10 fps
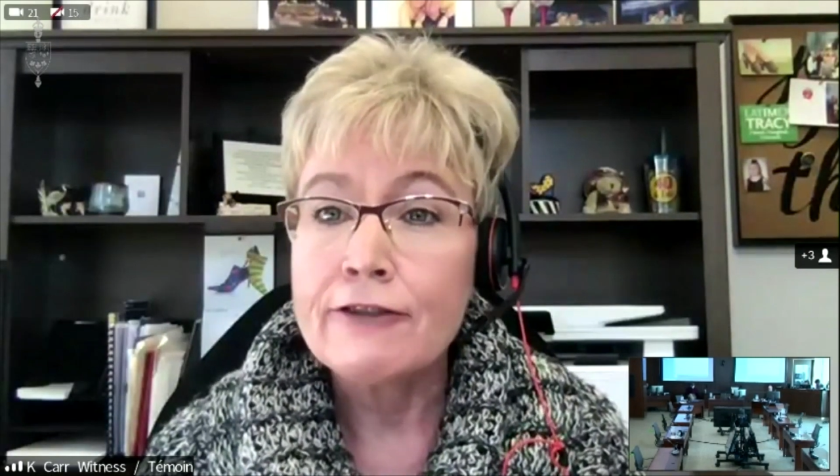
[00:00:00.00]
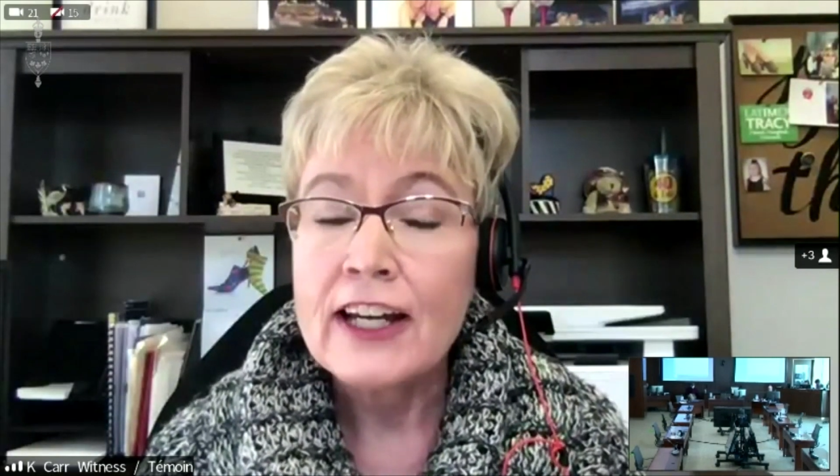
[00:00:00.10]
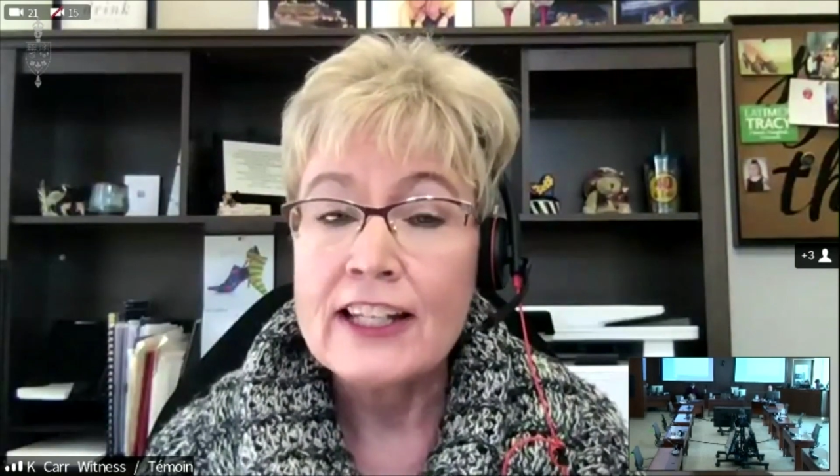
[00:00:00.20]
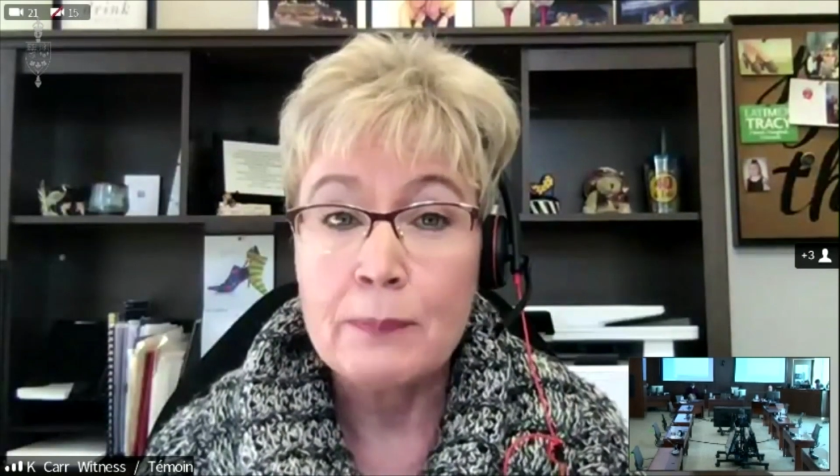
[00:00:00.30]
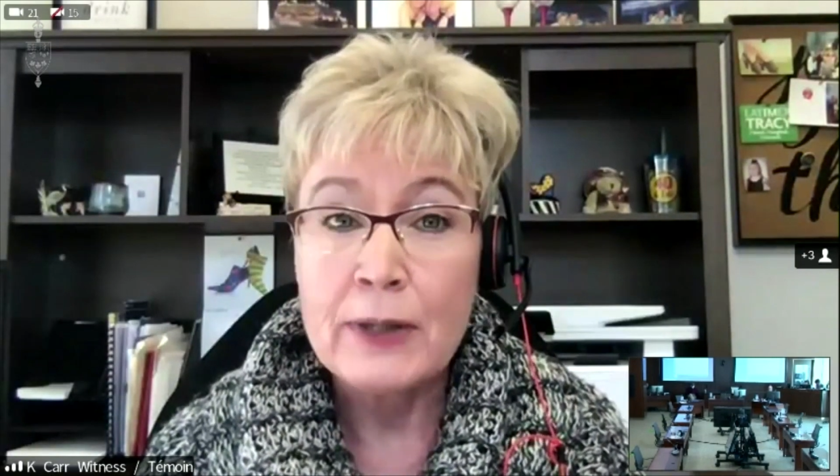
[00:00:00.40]

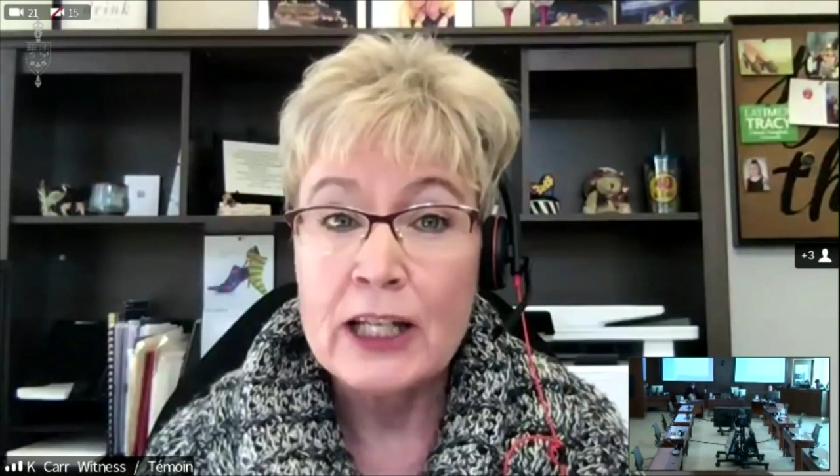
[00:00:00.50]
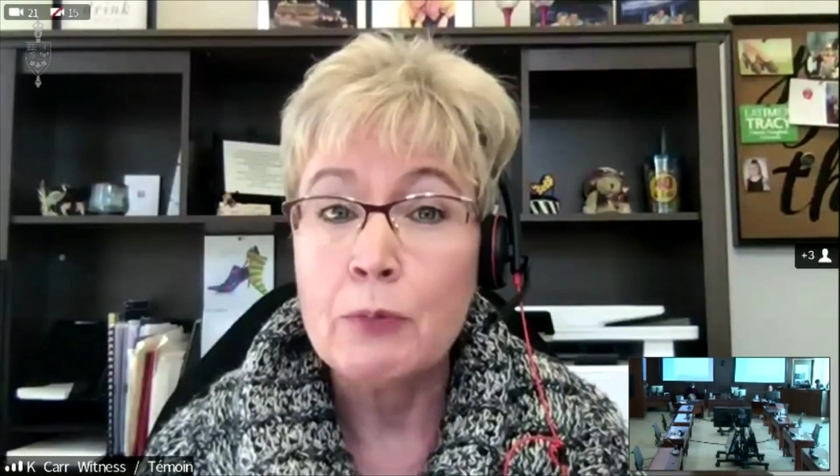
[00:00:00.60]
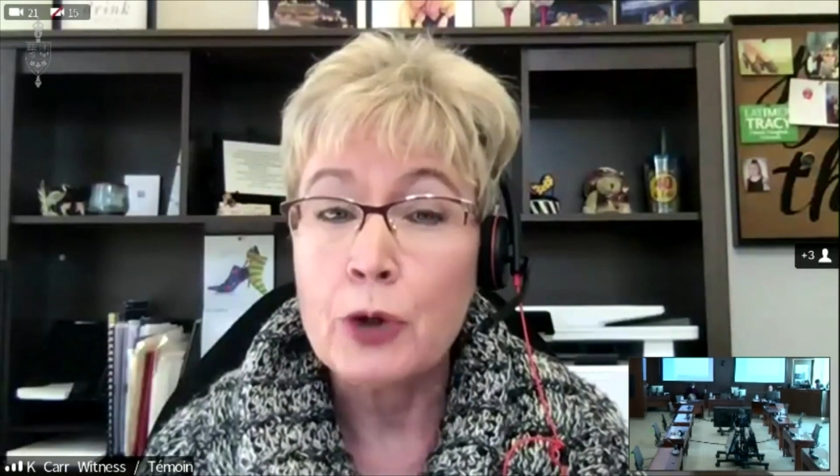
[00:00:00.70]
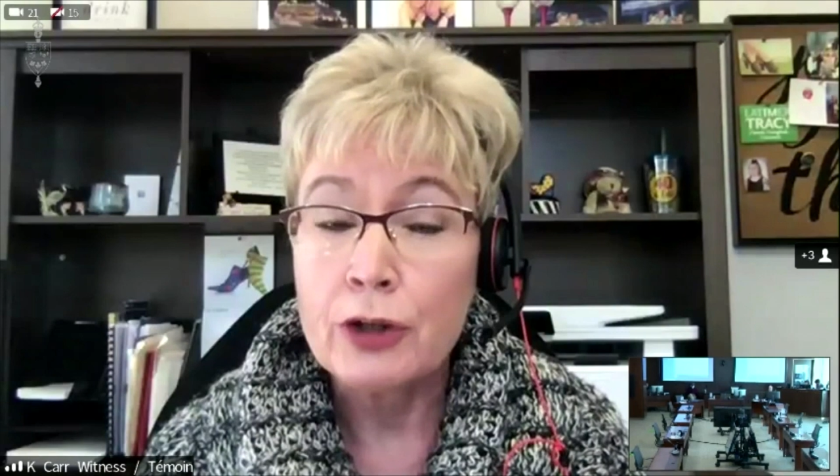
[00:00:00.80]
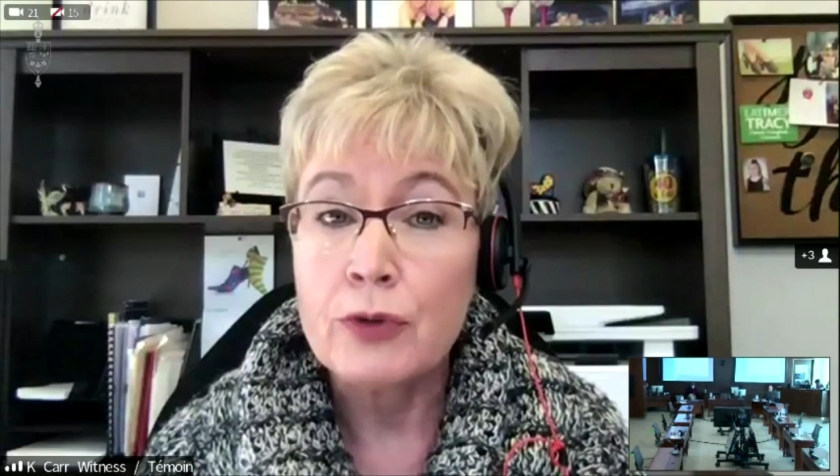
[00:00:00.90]
is being
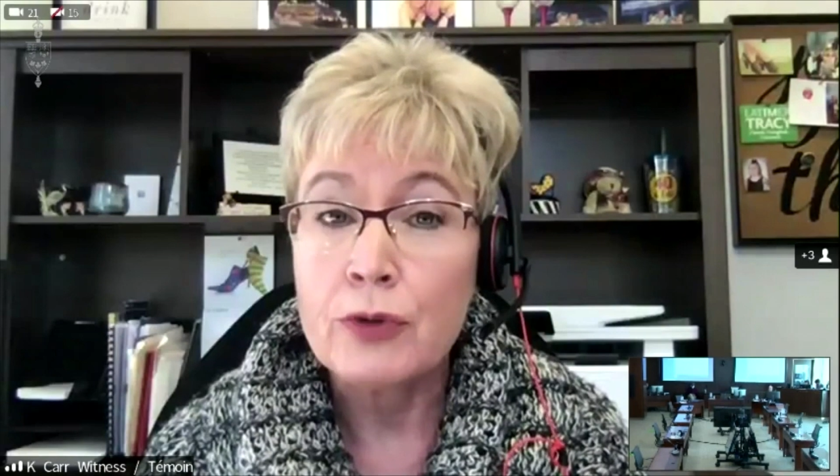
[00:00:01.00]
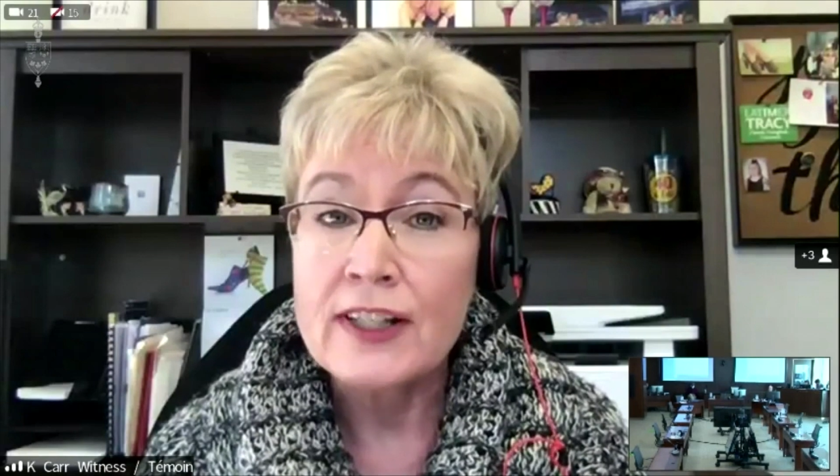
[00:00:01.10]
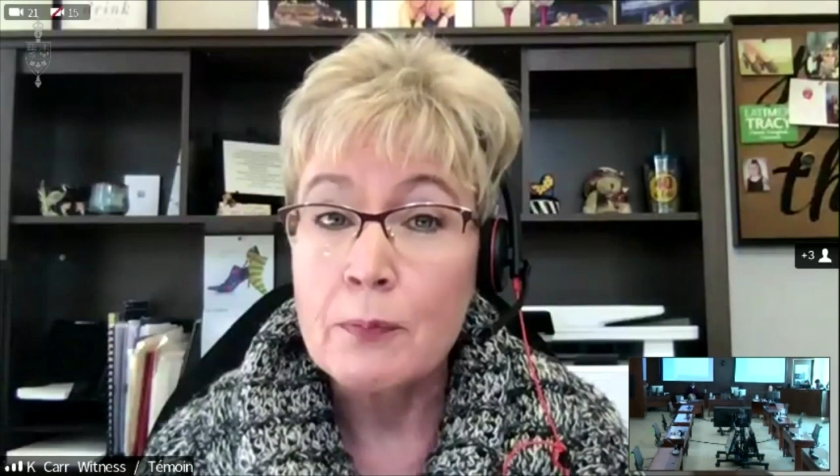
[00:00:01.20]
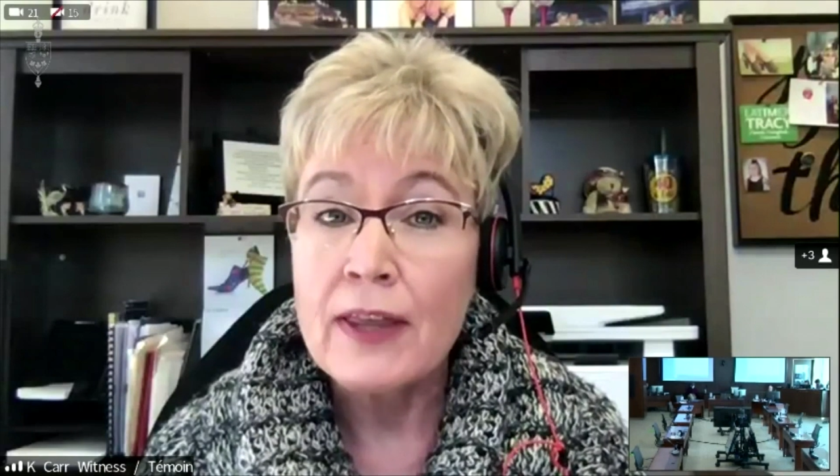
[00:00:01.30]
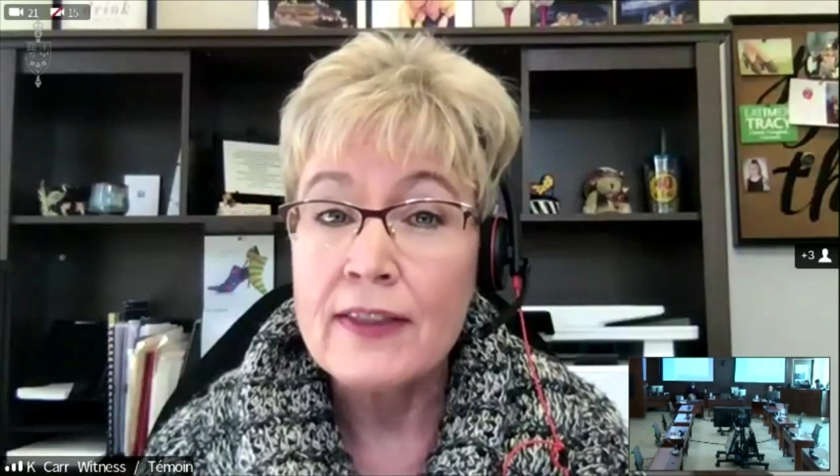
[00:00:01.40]
put at
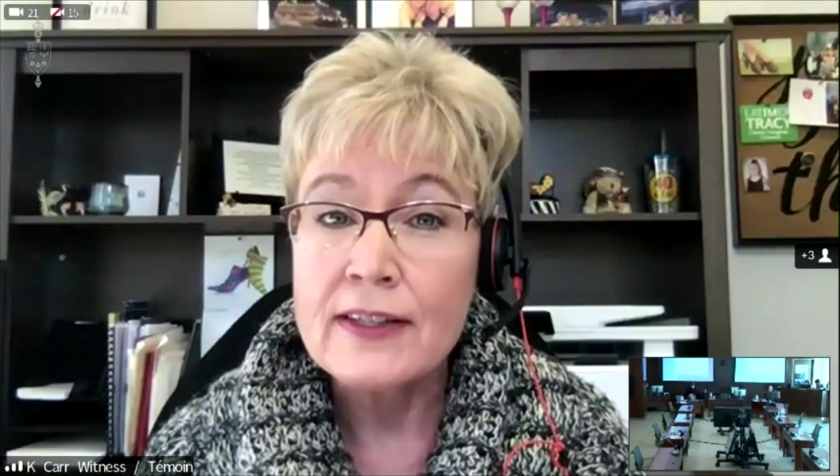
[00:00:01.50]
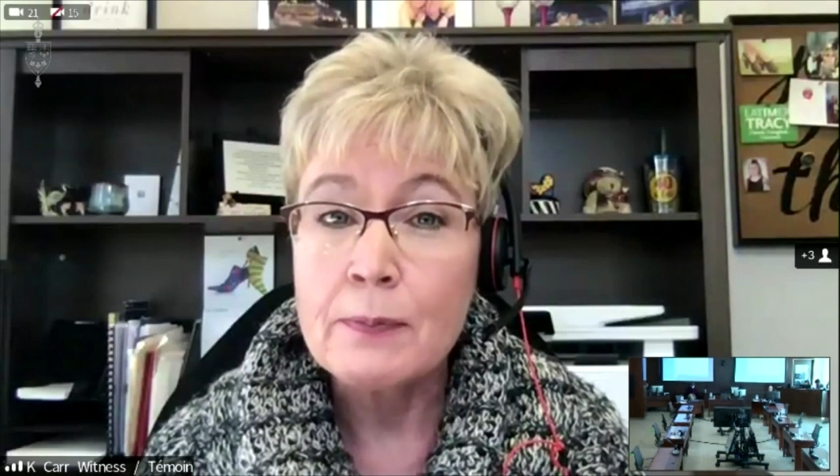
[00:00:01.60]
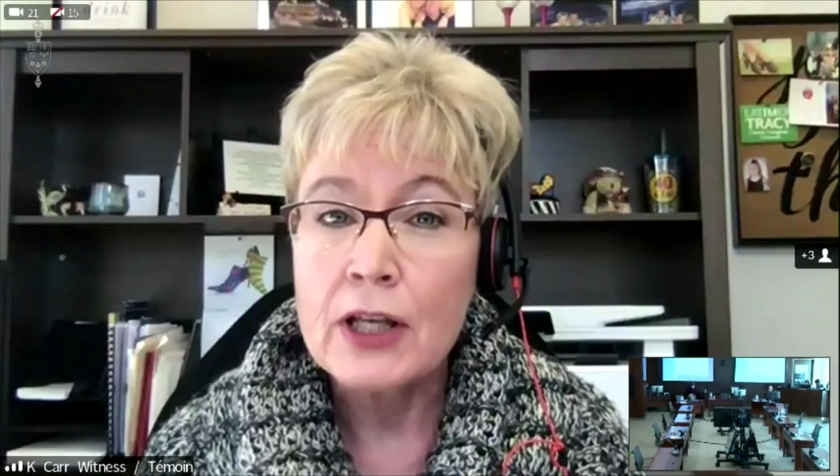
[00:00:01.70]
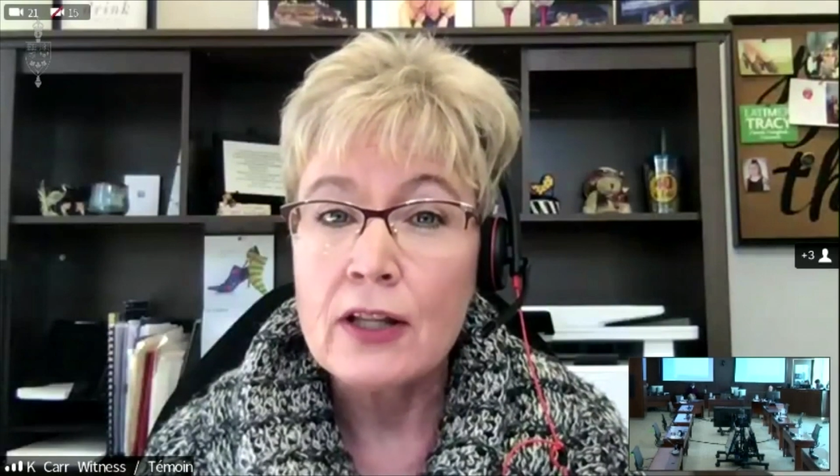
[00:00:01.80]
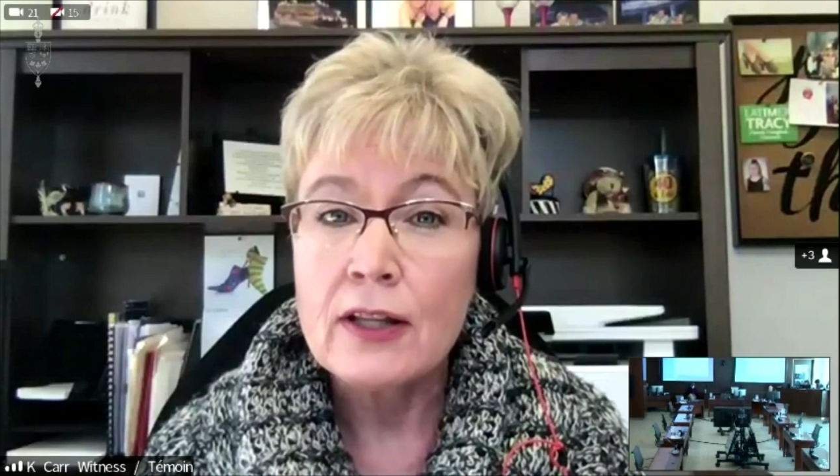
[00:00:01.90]
risk by this
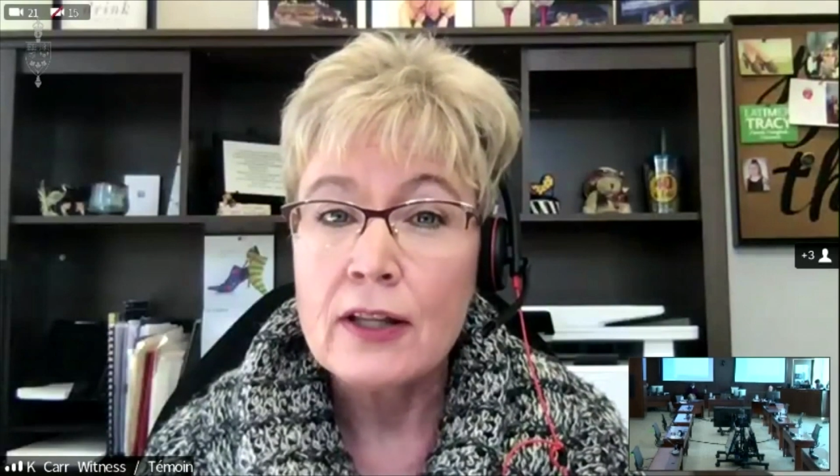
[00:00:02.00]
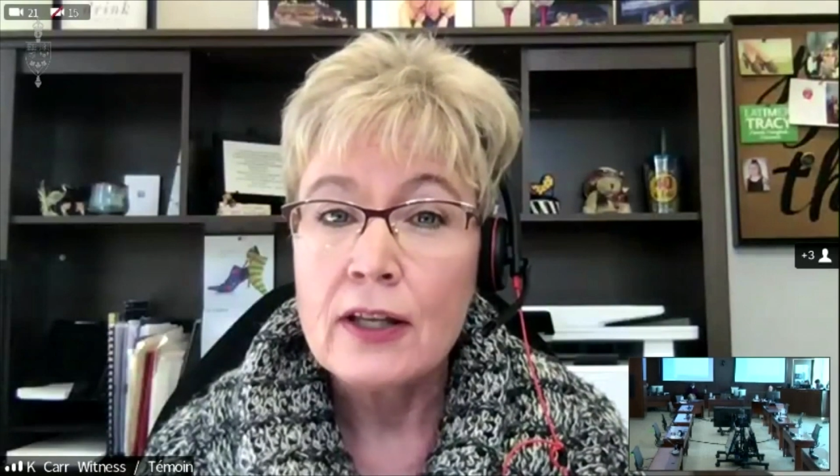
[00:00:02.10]
bill,